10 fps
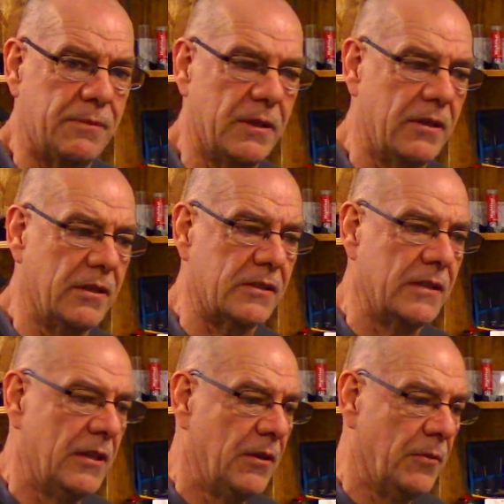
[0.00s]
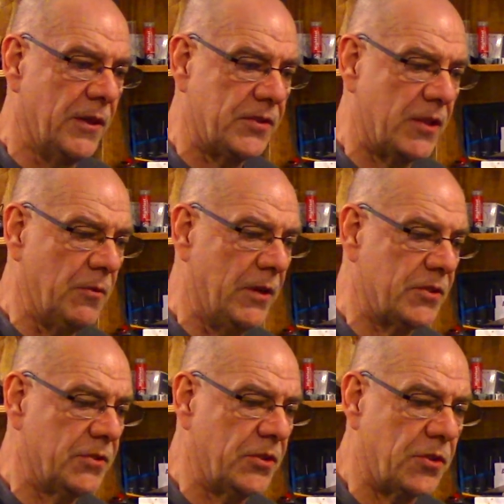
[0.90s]
because when someone's
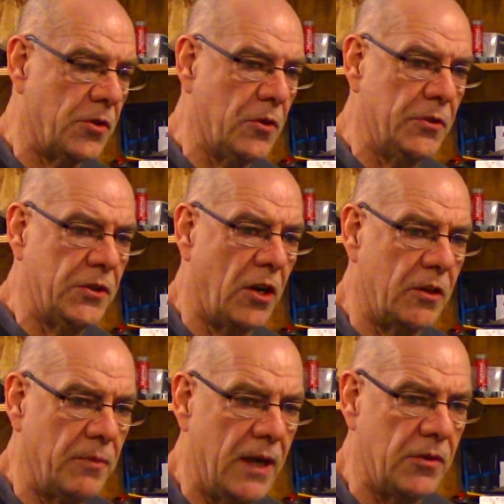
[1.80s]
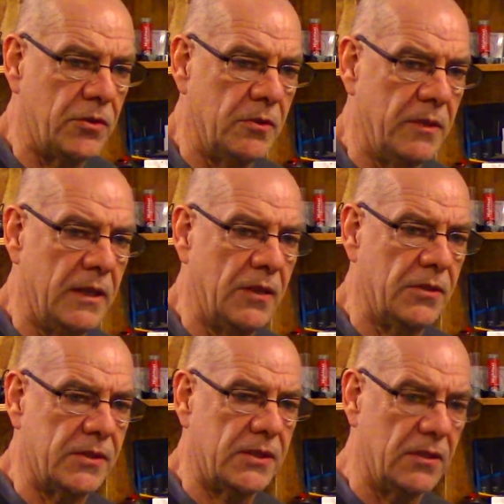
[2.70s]
going to throw dark matter to me, I'm going
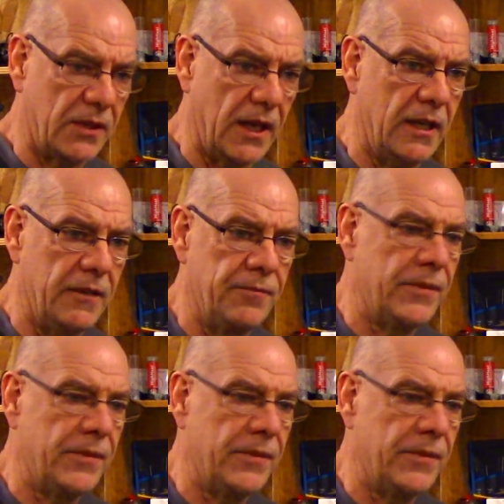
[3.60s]
to say, okay,